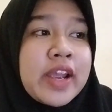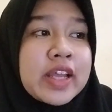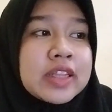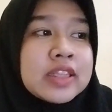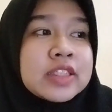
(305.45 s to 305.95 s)

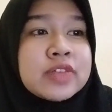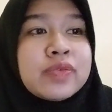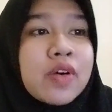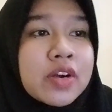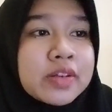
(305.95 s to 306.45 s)
And the
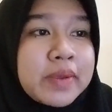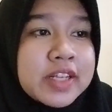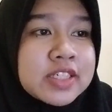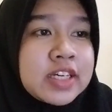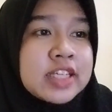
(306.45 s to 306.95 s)
fourth
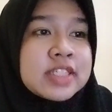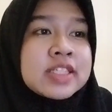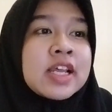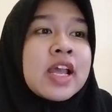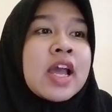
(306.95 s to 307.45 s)
manager is
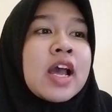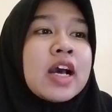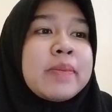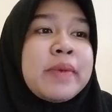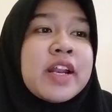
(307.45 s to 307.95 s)

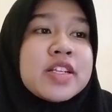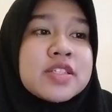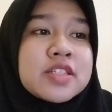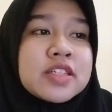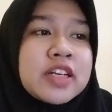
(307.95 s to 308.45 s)
A
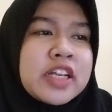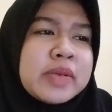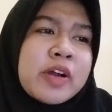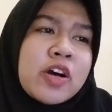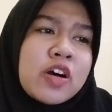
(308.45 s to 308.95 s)
managerial
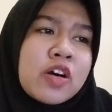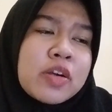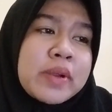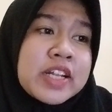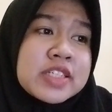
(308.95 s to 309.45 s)
or
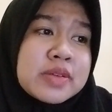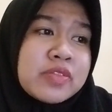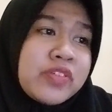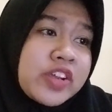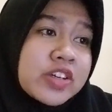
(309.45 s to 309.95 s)
management
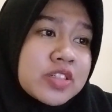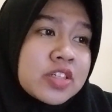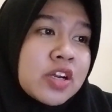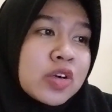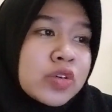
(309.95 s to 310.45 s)
figure
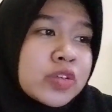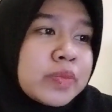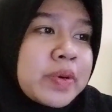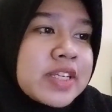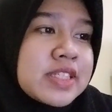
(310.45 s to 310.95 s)
who
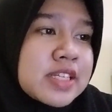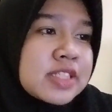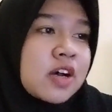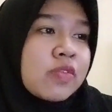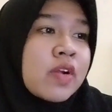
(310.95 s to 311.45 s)
praises
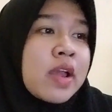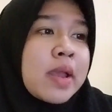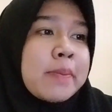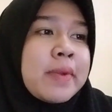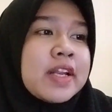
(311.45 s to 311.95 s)
of
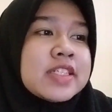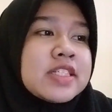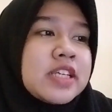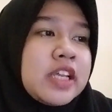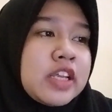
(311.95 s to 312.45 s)
manage
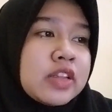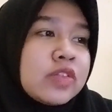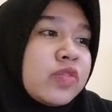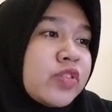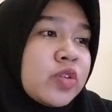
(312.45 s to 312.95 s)

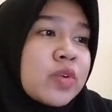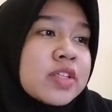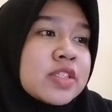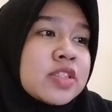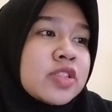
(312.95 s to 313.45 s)

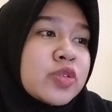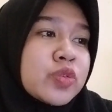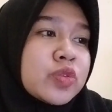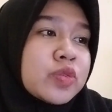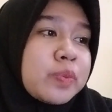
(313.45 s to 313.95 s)
individuals
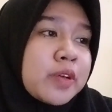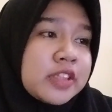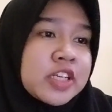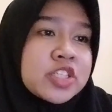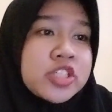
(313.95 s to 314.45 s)
to
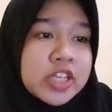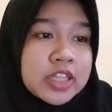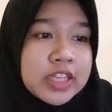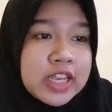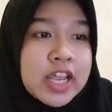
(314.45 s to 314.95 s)

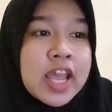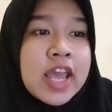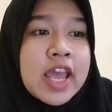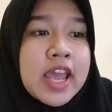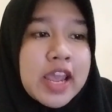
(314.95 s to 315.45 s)
potentially
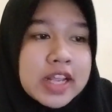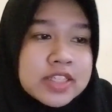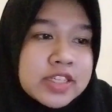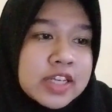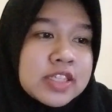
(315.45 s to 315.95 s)

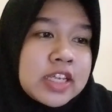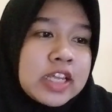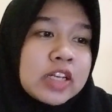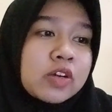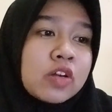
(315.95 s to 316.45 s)
engage
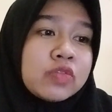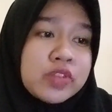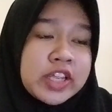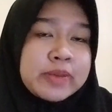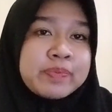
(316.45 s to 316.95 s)
in
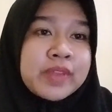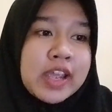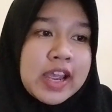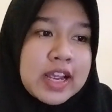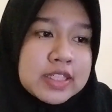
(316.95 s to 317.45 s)
conflict.
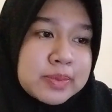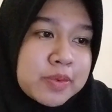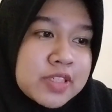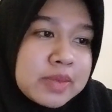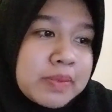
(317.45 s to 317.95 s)
As
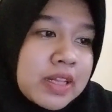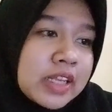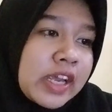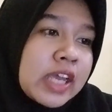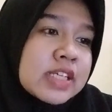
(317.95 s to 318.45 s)

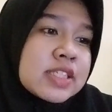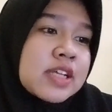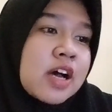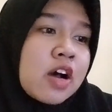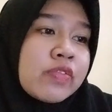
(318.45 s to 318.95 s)
possible case
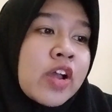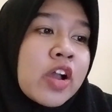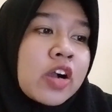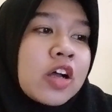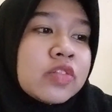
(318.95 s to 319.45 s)
of
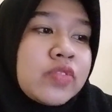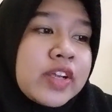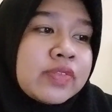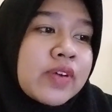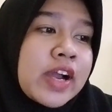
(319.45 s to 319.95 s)

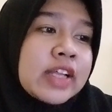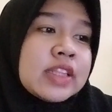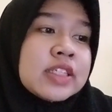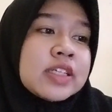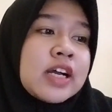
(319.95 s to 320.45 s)
conflict, find
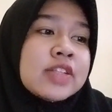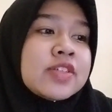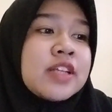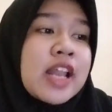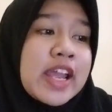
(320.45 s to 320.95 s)
the
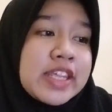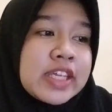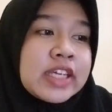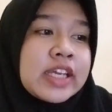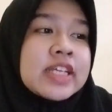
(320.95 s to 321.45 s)

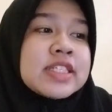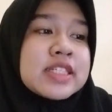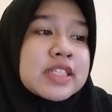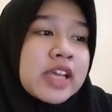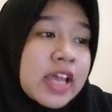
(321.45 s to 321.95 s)
underlying case
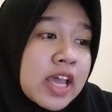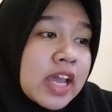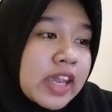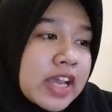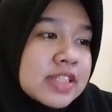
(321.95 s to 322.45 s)

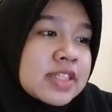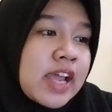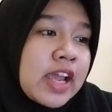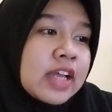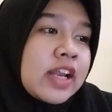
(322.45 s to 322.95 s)

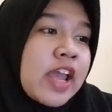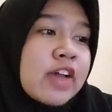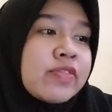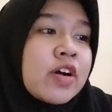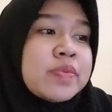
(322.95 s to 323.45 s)
and
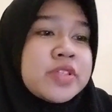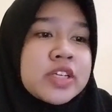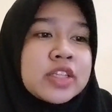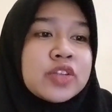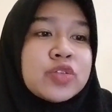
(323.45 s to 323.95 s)
have
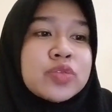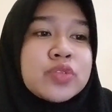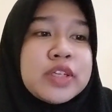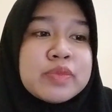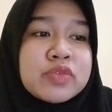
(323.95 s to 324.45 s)
option to
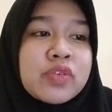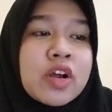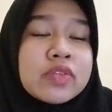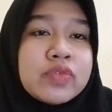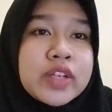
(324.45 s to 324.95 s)
remove
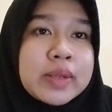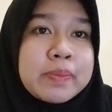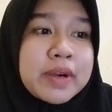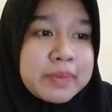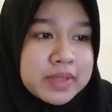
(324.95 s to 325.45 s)
conflict
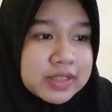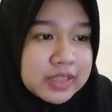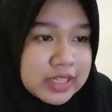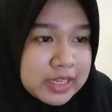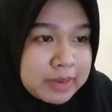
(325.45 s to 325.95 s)
permanently.